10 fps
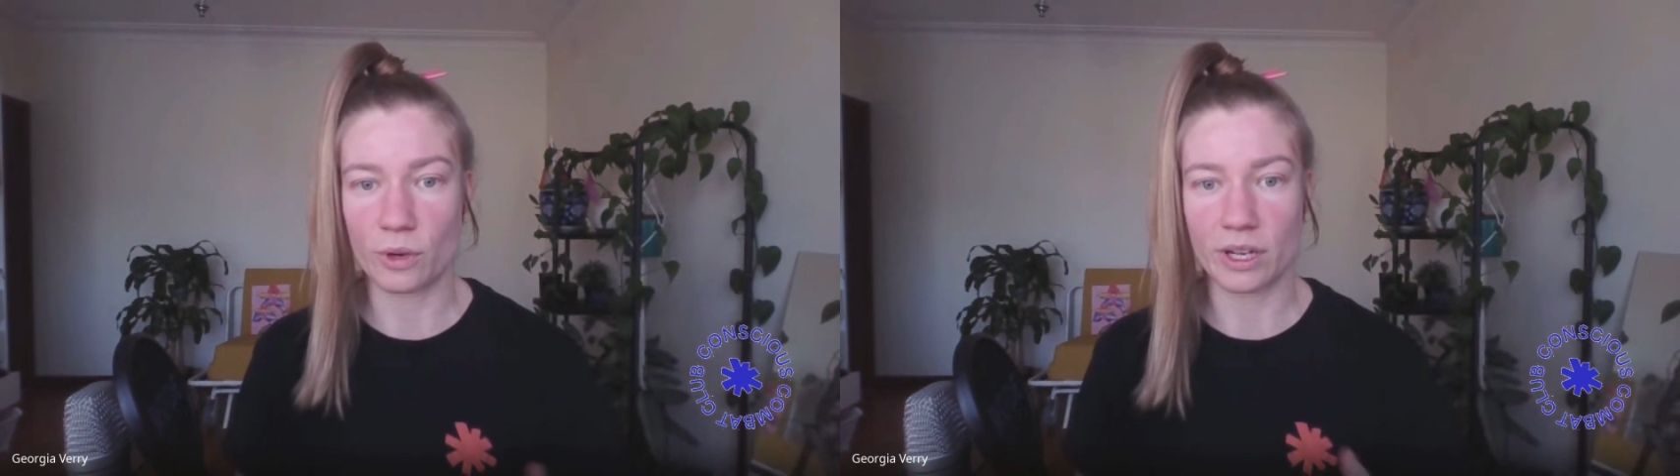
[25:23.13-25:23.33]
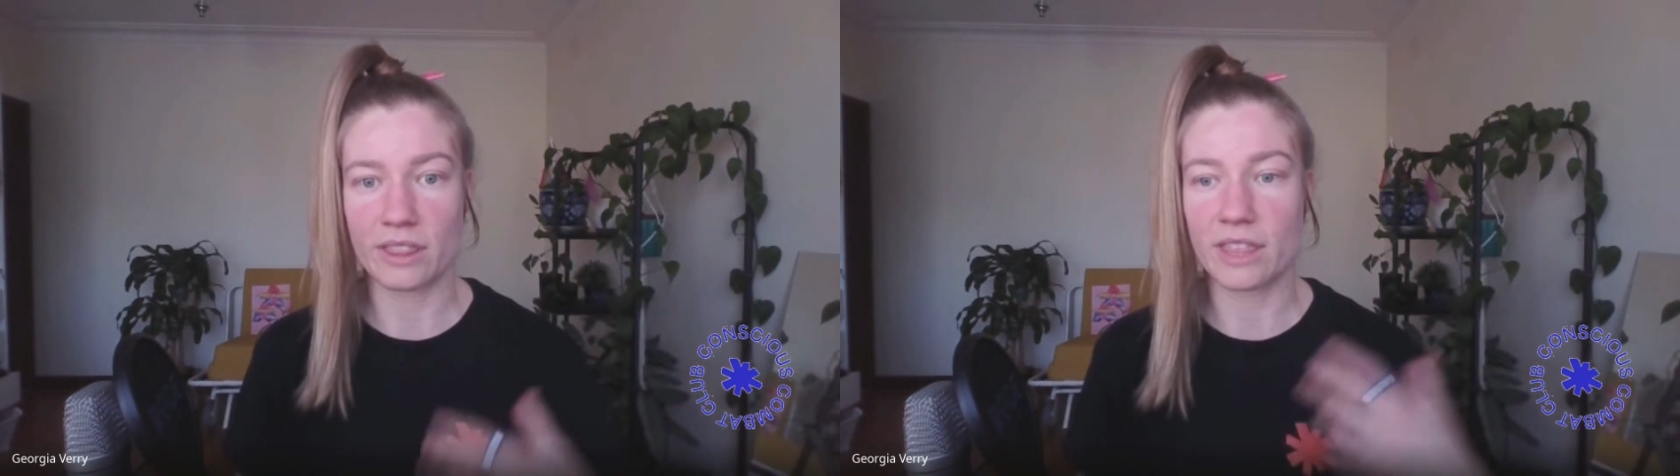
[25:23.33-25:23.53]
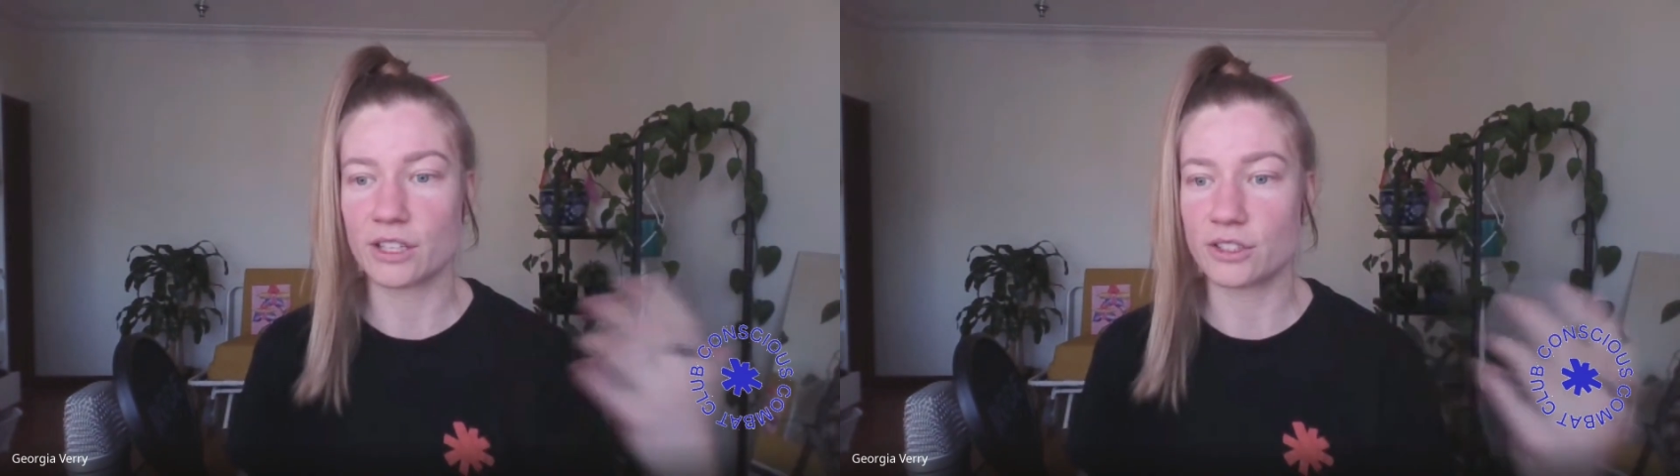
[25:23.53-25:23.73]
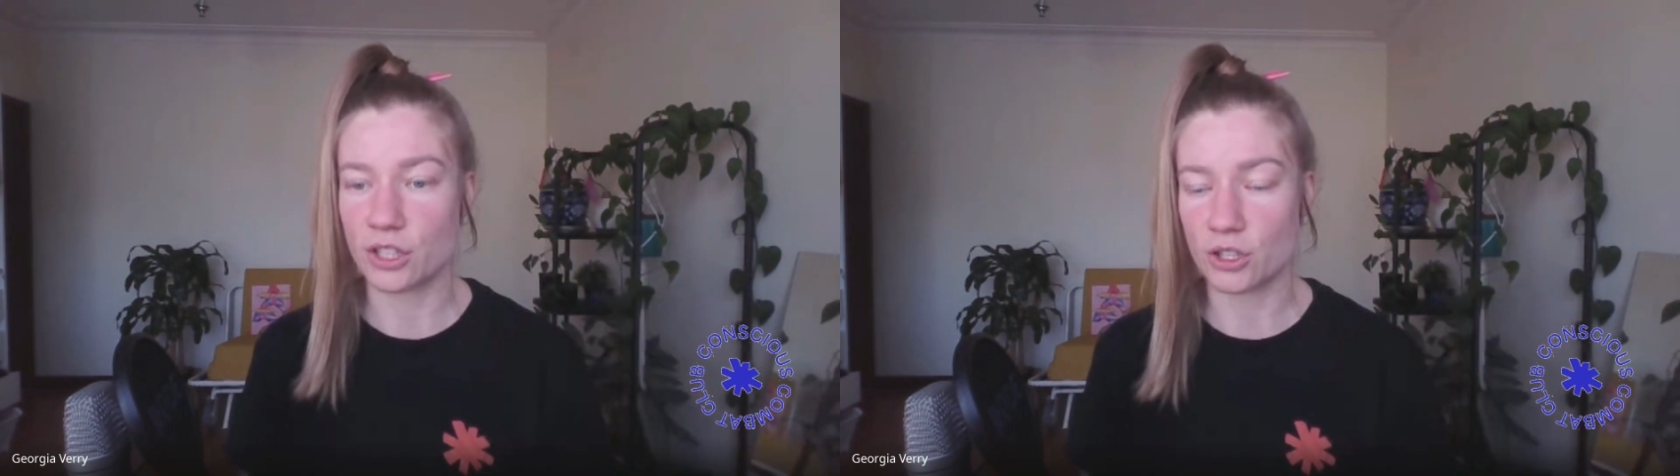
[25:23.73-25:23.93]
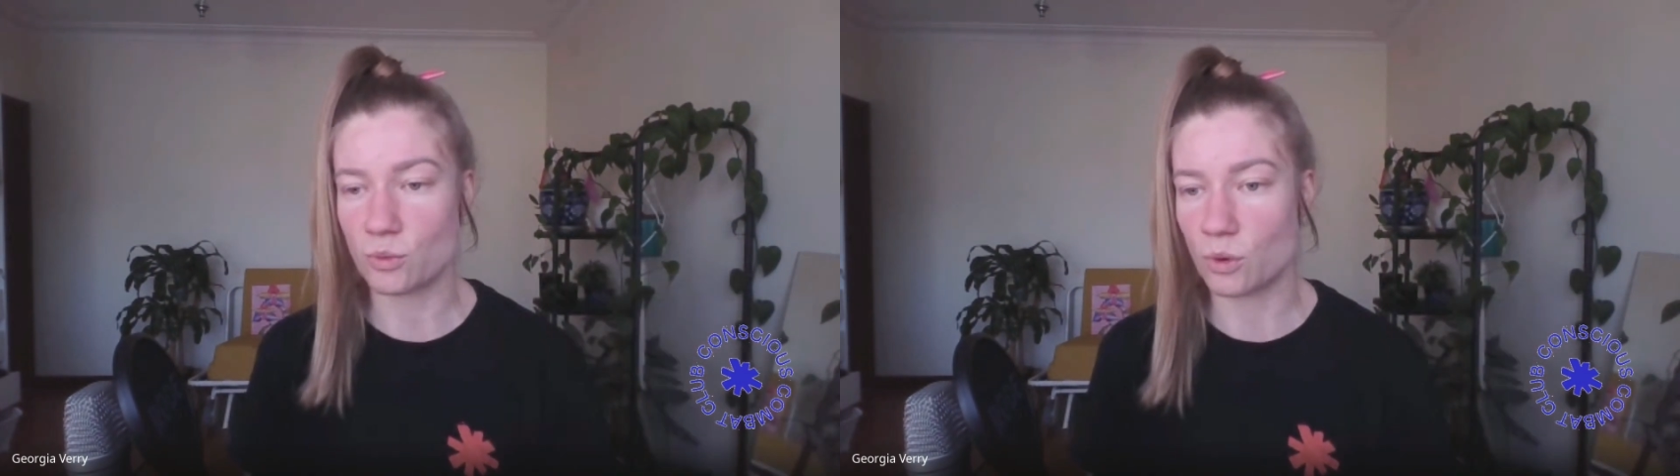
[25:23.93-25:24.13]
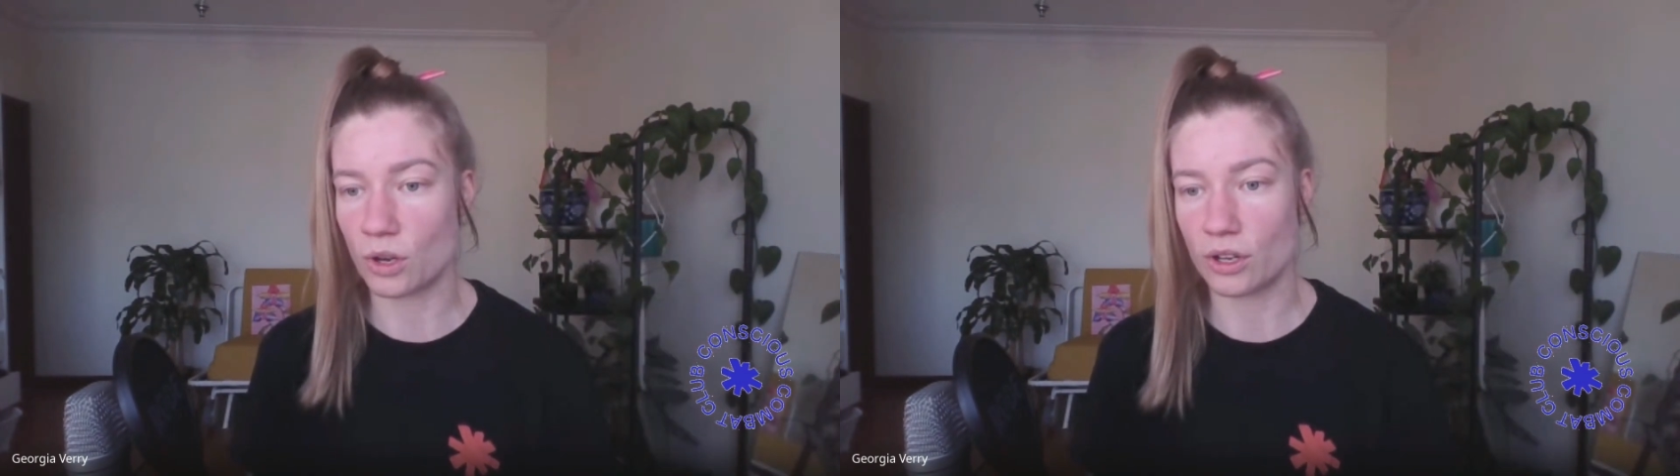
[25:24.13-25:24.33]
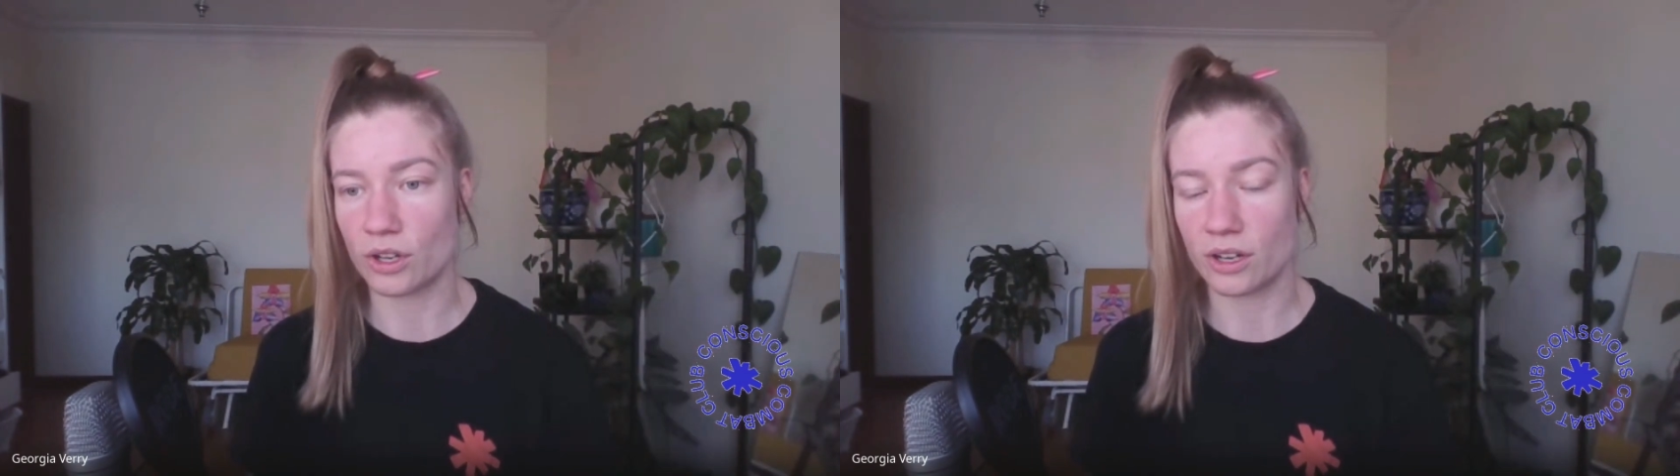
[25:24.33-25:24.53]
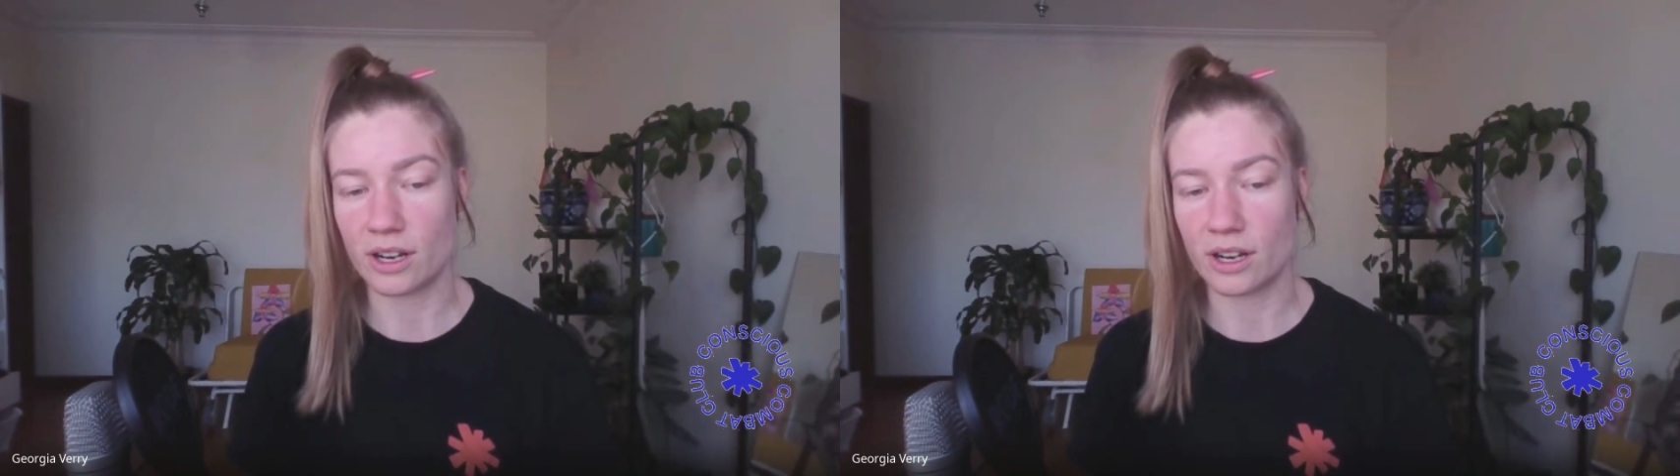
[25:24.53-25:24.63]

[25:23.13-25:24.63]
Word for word: what it thinks that you want